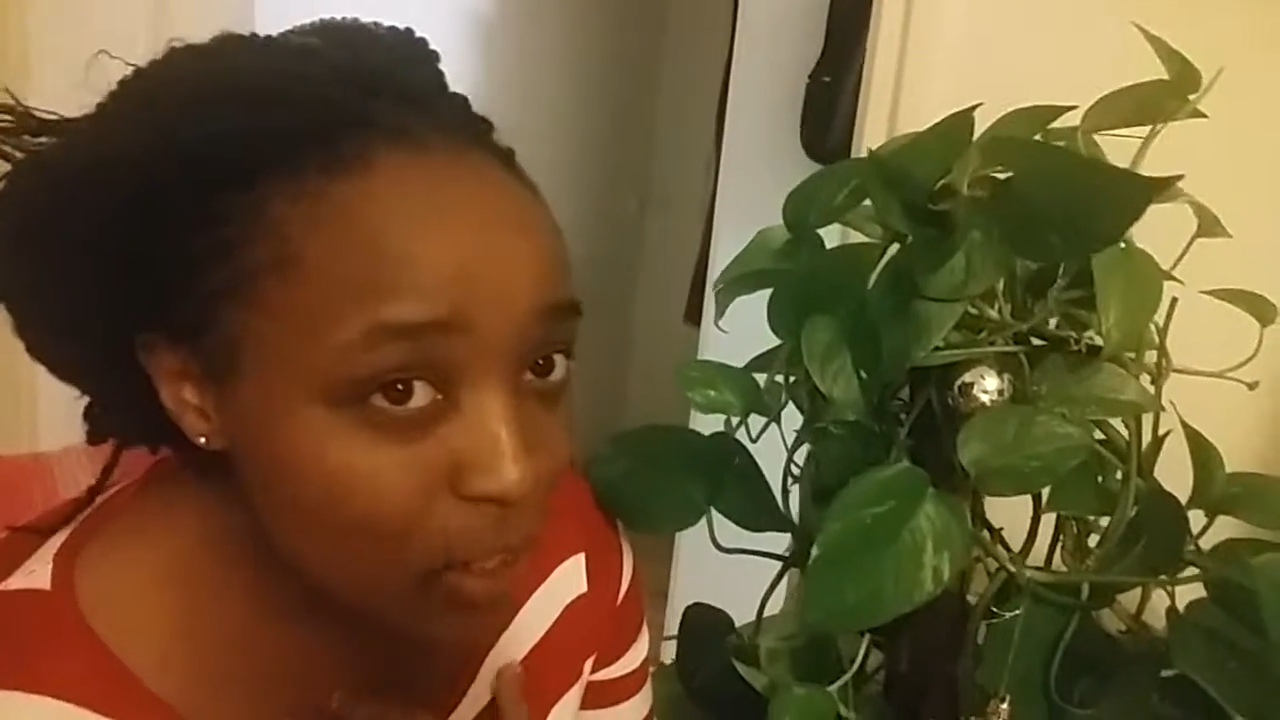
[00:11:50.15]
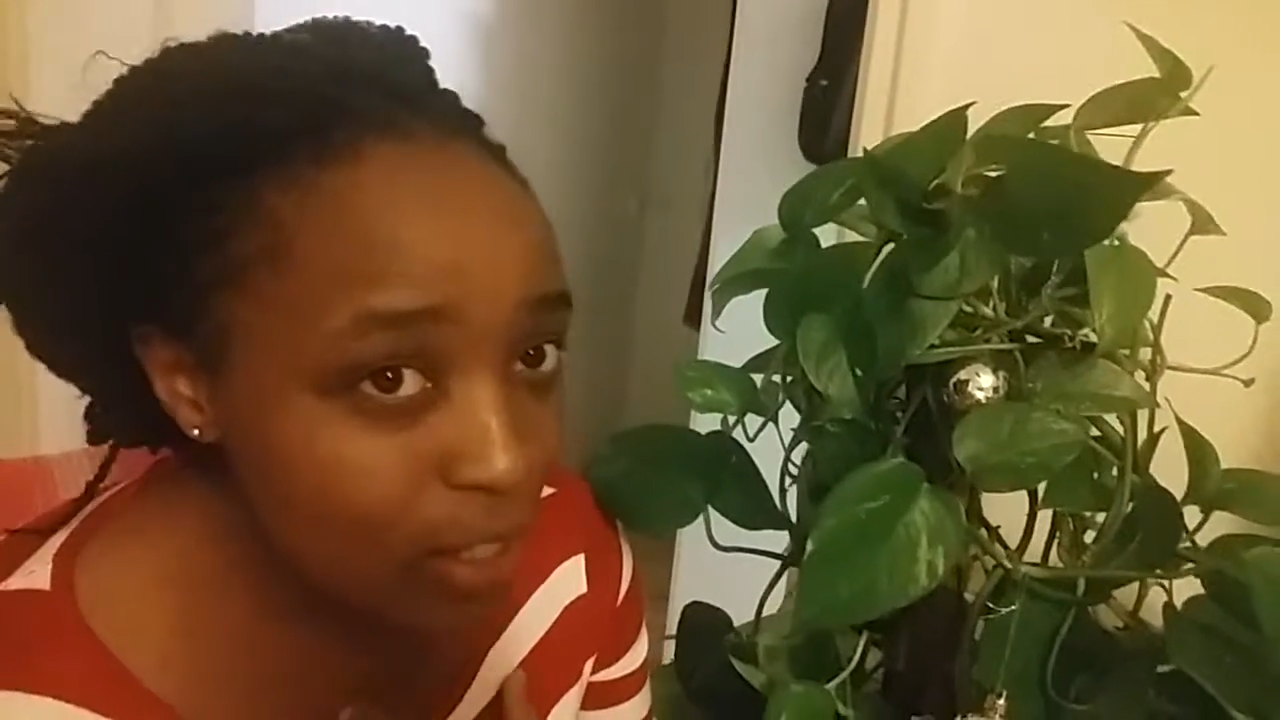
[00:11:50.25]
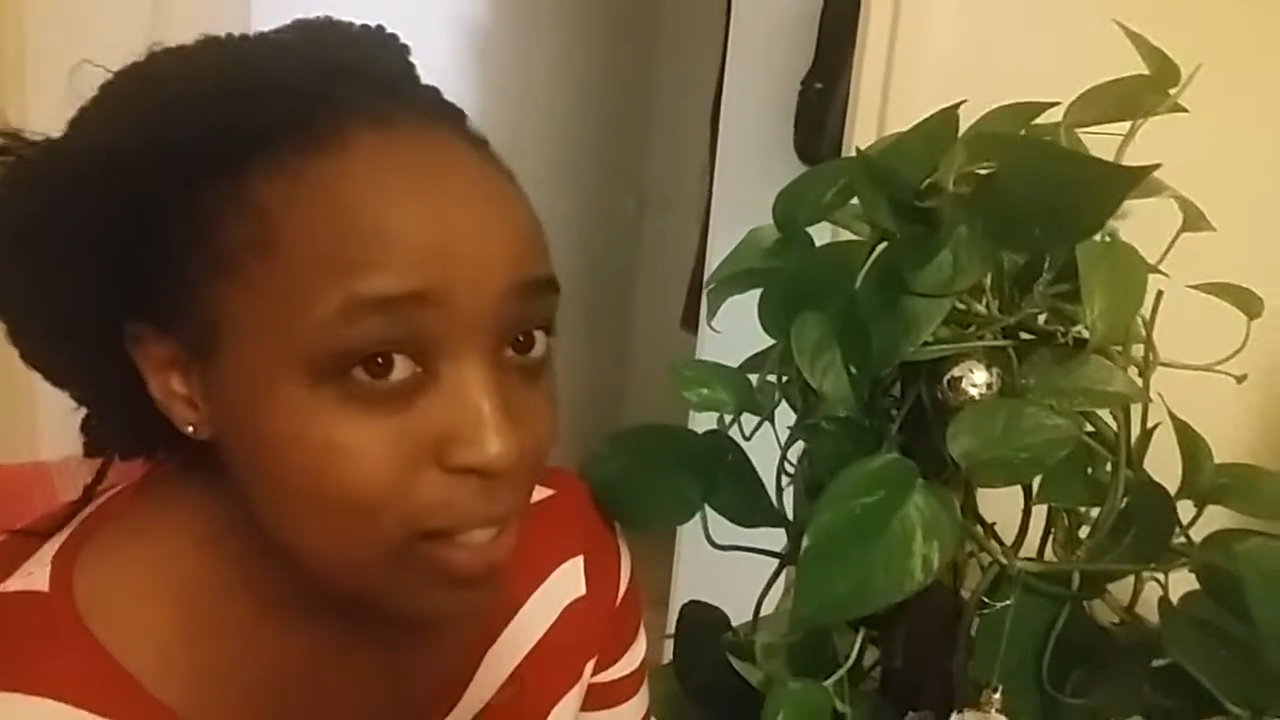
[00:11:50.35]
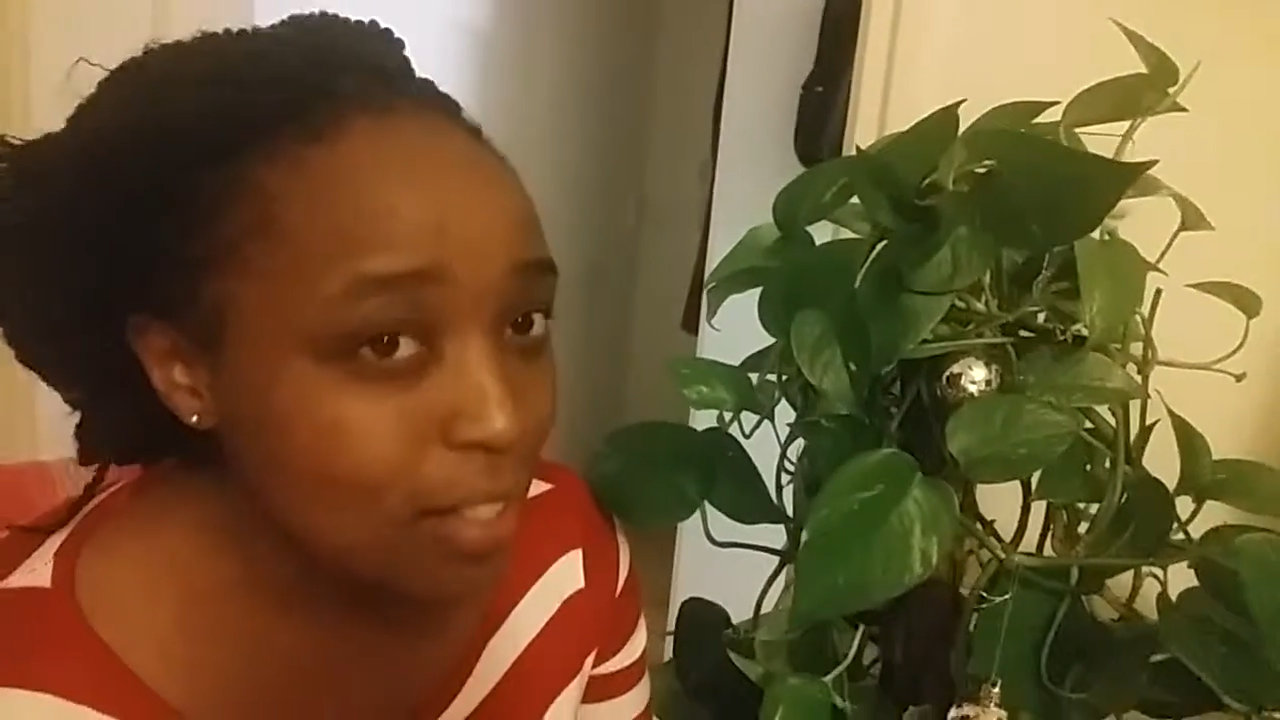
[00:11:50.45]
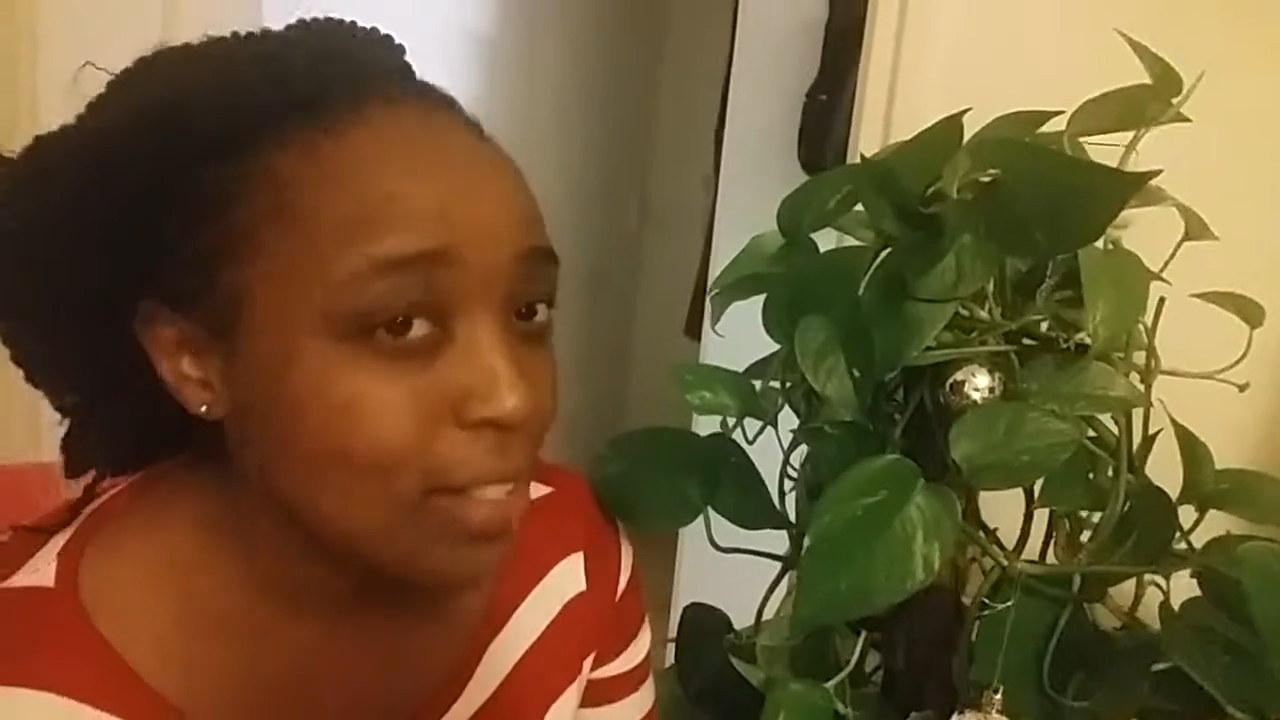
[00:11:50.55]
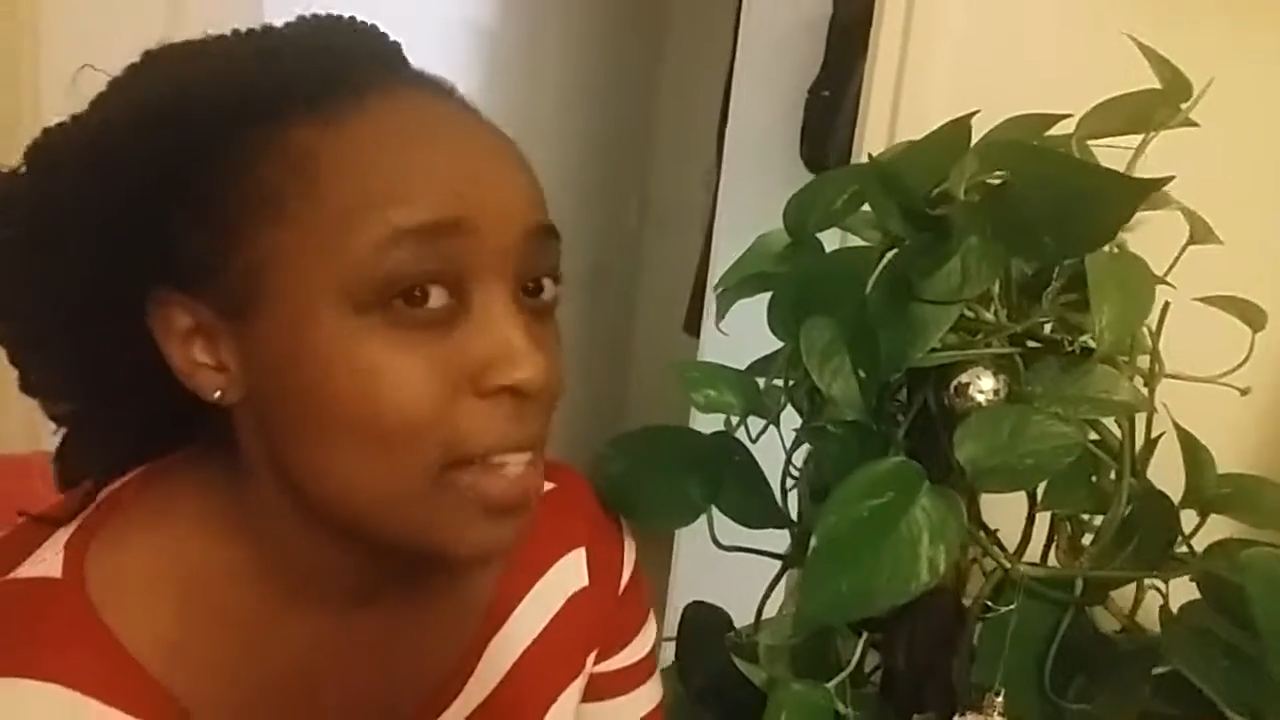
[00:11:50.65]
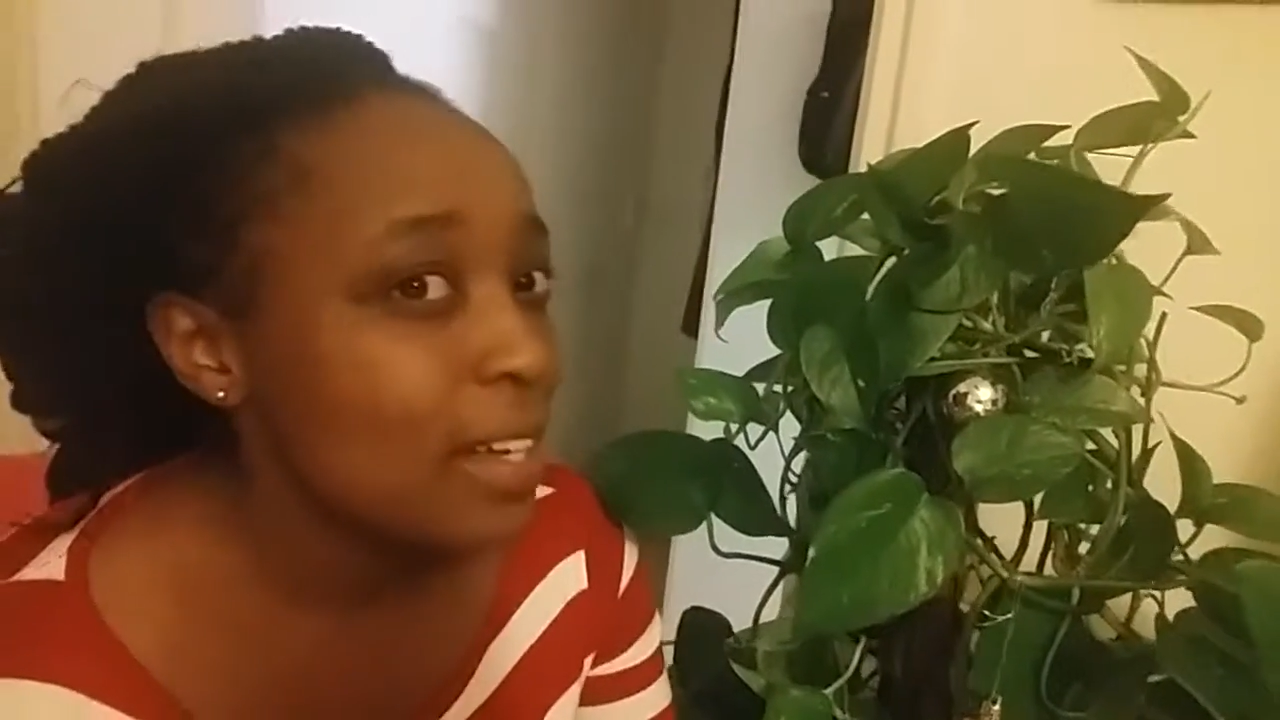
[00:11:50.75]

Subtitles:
you.